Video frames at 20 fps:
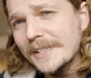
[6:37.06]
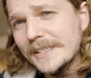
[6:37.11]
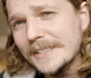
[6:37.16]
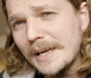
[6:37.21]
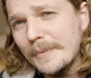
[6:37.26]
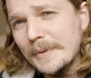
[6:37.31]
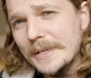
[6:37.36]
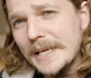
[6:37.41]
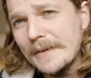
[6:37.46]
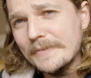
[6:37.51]

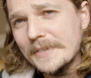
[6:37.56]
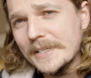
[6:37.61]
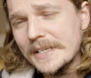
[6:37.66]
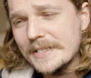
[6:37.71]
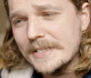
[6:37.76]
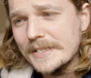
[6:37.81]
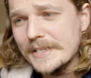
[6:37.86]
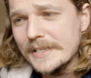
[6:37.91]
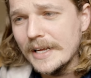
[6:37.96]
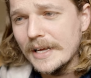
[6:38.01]
something you have to
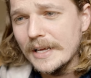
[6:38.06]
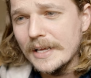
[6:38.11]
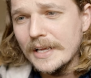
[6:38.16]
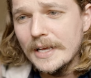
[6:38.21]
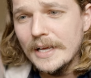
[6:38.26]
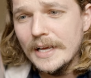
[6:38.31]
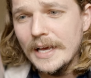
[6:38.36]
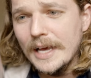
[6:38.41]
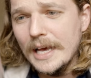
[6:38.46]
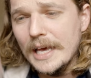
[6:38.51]
consider.
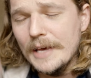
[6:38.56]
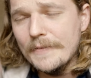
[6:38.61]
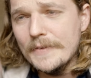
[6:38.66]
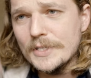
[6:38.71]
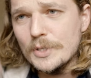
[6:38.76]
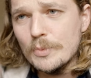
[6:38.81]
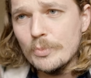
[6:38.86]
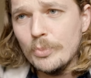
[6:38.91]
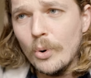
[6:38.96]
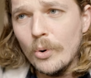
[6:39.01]
If
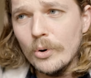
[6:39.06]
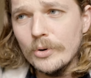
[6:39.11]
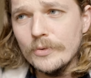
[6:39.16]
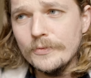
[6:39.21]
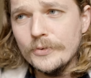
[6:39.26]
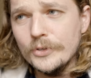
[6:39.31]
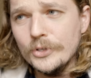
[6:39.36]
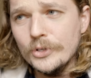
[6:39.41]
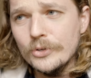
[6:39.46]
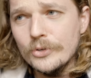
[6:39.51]
it's important
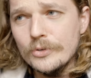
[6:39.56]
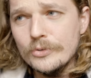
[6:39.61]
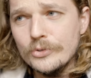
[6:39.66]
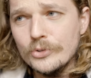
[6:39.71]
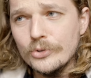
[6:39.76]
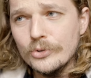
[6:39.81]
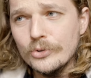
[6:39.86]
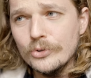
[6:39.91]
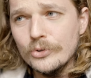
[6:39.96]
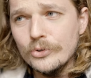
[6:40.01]
for you
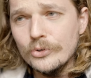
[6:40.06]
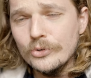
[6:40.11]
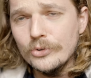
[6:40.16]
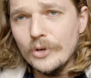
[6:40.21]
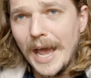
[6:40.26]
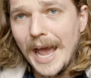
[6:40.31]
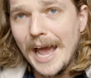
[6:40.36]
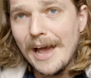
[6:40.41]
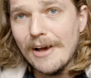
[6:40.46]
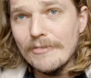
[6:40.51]
to
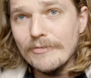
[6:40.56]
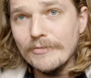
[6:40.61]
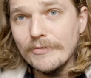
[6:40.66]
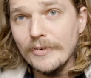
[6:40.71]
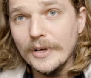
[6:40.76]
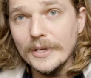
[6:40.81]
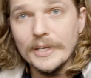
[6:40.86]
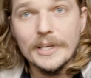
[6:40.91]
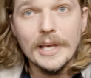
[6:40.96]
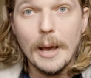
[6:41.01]
have
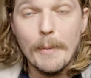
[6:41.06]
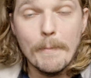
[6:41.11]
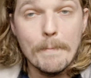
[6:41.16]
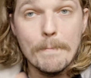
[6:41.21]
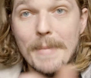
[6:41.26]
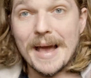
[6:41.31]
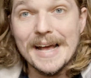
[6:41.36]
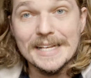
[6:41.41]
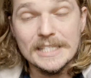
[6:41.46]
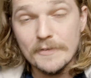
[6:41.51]
a
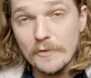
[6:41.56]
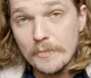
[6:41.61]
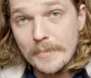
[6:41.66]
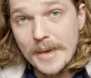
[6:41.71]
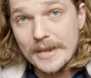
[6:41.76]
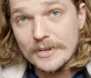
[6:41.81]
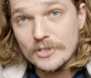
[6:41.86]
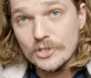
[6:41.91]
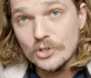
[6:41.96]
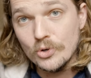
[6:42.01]
massive
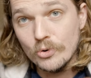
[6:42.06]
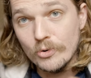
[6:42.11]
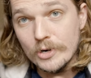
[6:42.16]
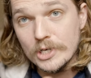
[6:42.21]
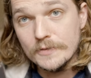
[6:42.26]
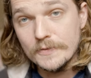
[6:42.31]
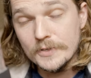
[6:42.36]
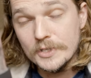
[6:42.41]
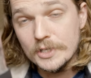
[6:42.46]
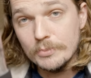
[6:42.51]
amount of
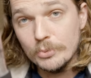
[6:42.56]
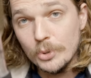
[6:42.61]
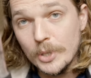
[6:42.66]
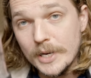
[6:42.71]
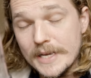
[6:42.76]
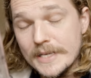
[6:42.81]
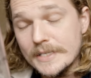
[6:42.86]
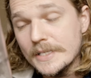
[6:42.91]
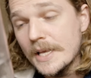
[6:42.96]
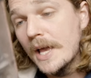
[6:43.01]
storage for the
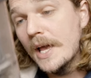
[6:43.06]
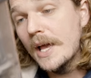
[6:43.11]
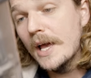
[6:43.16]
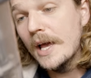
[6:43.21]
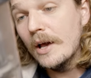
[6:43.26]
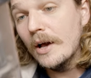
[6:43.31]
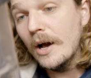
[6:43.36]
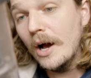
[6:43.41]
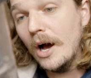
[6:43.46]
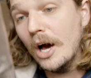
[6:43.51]
debris,
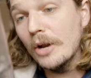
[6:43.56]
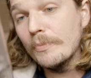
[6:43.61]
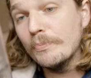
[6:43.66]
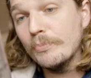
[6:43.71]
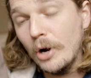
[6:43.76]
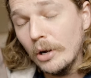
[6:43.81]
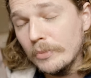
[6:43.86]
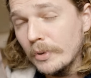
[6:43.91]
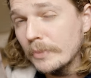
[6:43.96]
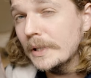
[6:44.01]
I'd
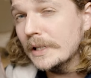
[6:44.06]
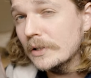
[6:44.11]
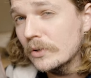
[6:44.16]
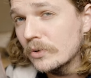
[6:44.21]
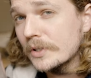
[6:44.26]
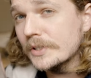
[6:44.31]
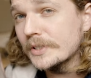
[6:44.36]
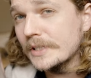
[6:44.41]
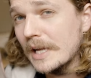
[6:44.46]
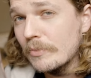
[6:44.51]
probably
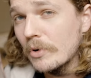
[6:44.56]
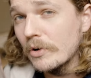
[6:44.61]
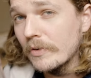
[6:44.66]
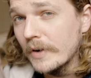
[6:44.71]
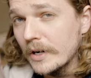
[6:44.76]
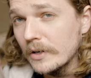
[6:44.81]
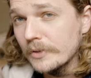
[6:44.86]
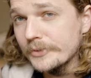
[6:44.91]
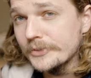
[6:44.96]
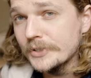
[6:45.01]
look somewhere
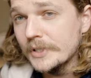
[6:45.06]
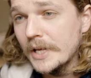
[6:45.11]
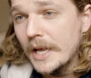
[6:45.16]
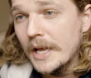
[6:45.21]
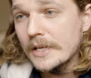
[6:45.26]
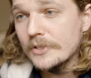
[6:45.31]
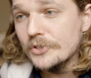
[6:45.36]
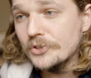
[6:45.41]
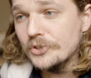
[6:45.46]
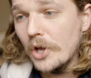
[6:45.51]
else.
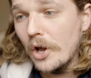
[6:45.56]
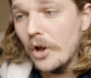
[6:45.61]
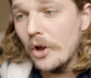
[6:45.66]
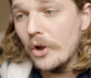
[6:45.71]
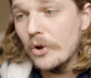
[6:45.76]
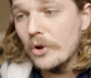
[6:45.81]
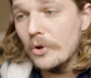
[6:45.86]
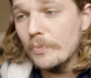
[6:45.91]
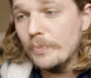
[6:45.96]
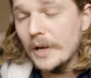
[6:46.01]

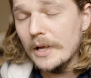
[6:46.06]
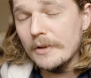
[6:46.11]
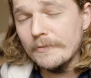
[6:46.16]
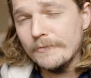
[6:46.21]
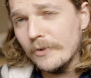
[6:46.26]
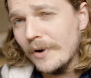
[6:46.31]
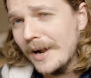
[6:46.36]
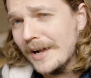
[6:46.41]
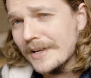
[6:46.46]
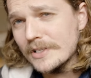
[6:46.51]
So, but
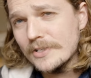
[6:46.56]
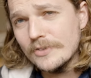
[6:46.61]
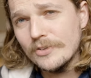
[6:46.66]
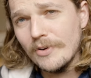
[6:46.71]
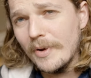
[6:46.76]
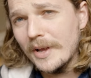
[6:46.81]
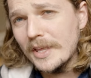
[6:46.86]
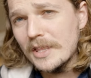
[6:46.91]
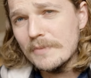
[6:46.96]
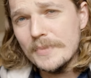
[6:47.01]
for us,
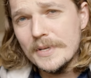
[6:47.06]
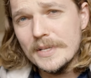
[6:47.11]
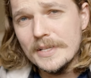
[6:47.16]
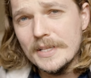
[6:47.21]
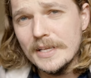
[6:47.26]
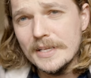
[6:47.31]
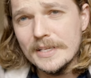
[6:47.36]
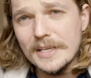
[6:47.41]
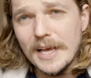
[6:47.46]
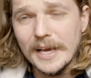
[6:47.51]
throwing it in the
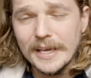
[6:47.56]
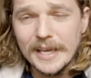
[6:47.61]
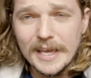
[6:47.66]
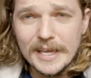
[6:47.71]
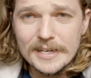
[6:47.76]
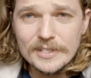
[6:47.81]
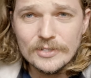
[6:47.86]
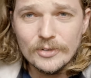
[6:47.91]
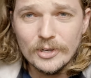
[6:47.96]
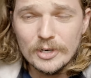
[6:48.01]
bin
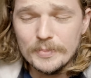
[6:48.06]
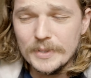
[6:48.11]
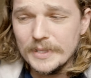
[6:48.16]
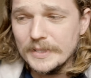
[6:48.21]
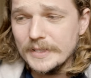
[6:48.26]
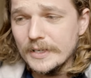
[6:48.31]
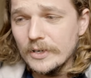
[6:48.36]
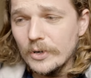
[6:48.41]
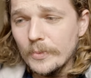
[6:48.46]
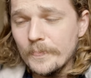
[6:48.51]
again is not a big
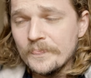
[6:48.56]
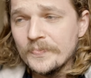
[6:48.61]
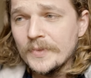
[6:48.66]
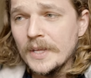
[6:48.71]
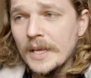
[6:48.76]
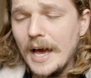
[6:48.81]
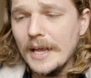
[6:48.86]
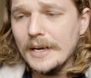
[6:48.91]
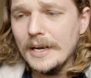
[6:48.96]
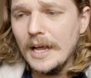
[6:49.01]
deal.
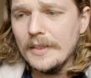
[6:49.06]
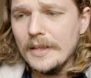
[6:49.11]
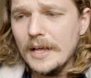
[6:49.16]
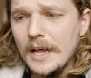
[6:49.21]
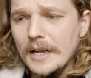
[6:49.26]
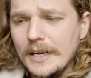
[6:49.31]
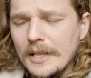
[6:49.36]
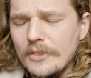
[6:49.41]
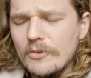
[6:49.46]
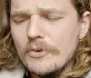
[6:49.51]

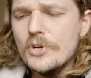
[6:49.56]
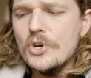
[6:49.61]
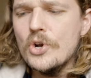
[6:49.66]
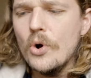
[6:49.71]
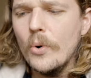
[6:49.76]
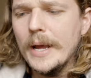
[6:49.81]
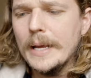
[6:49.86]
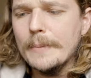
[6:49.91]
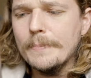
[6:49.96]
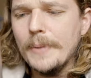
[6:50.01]
Another
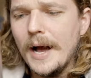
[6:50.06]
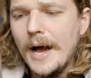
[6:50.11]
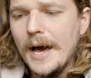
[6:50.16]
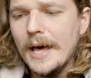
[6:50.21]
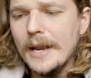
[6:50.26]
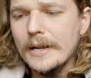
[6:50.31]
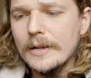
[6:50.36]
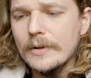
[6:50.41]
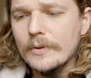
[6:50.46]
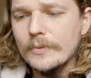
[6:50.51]
annoying
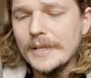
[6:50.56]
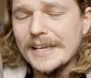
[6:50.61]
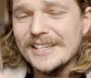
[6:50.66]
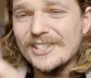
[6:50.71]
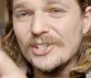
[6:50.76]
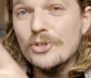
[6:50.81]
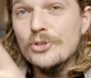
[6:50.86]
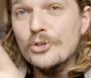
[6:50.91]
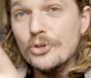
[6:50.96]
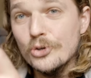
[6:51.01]
part that's
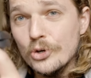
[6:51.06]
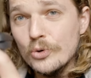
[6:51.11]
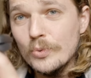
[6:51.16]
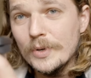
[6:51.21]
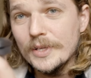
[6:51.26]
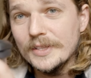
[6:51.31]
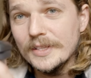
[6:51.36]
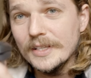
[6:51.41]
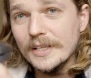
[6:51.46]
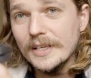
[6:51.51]
to do
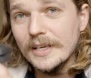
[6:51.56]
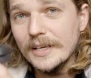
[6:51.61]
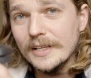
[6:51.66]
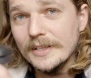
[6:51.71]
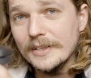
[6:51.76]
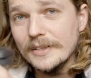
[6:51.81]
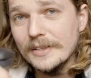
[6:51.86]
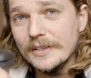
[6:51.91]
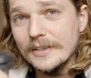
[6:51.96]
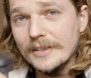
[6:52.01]
with this